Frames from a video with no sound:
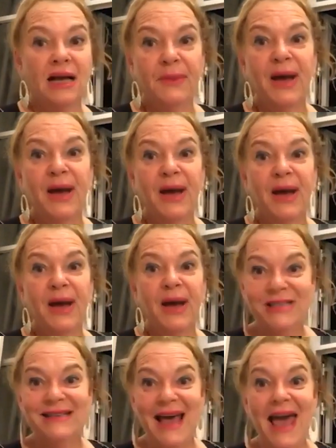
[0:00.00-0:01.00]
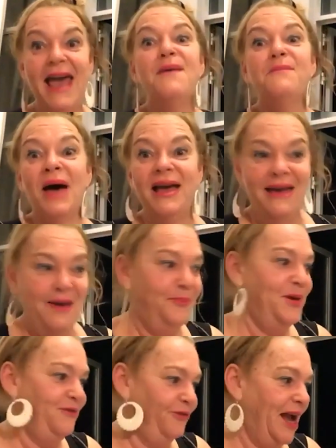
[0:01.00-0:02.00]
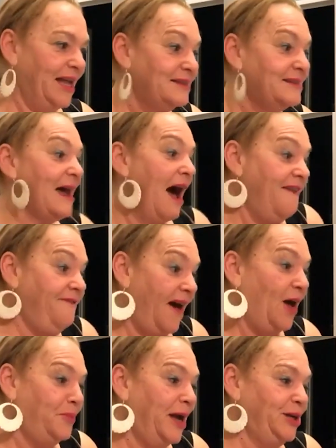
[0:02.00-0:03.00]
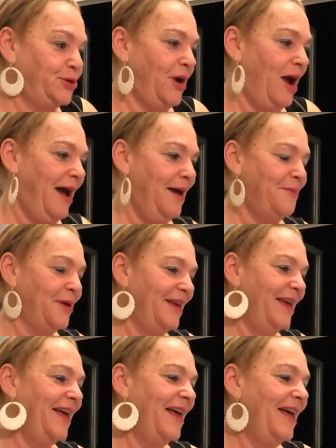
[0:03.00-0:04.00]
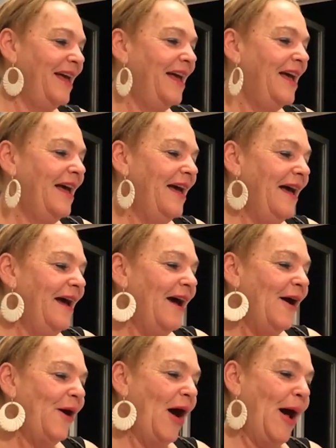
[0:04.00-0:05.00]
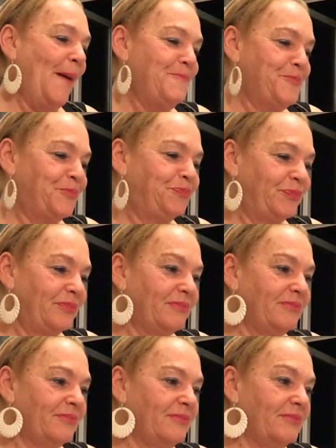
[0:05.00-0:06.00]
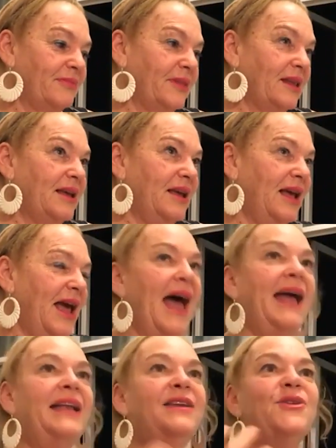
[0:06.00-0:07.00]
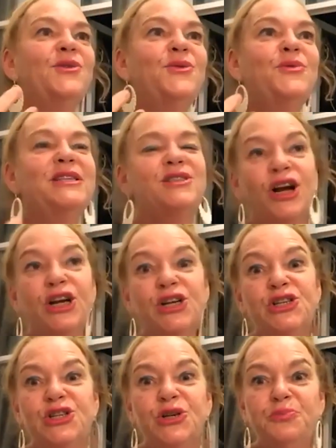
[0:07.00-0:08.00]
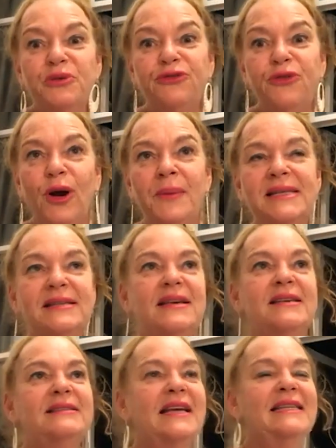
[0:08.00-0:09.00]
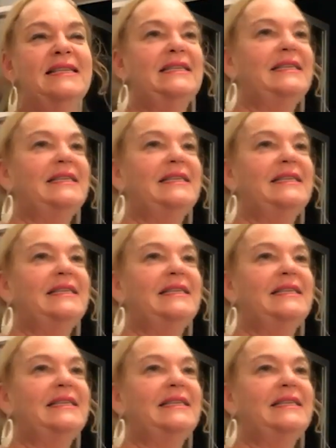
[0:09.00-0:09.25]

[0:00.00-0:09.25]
My son would say, My hippie friends, I found my tribe. Um, and we started to do performances and